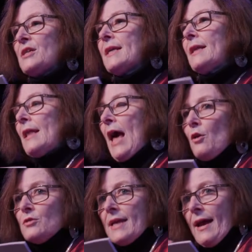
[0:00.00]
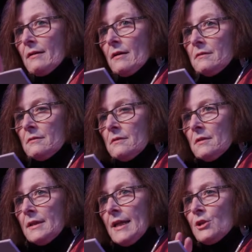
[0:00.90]
it allows that
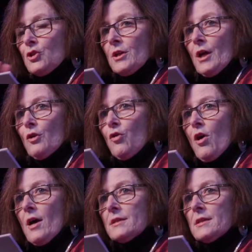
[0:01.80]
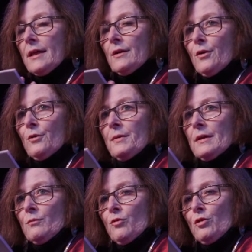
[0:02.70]
connection across like
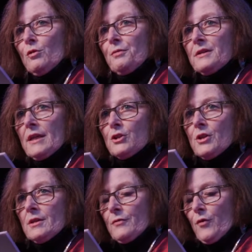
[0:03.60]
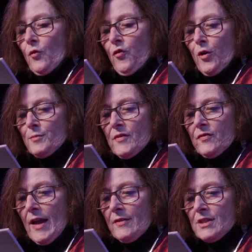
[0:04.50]
urban and rural production, different forms of
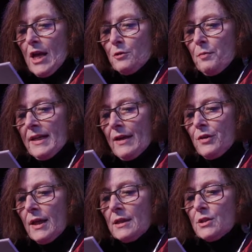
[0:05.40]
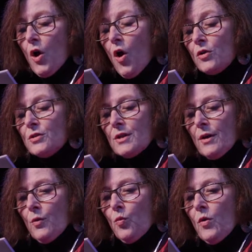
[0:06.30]
lifestyles. But I think it's
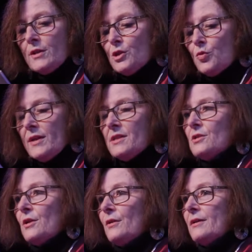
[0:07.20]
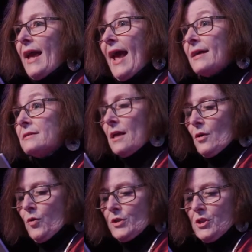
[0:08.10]
also, once we start asking
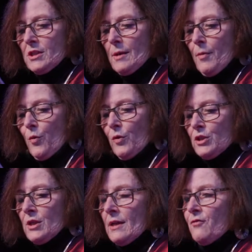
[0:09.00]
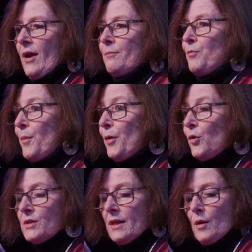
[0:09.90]
questions about region, if I'm
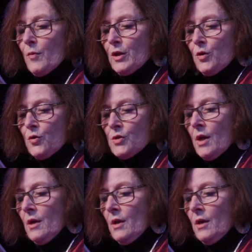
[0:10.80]
proposing that we use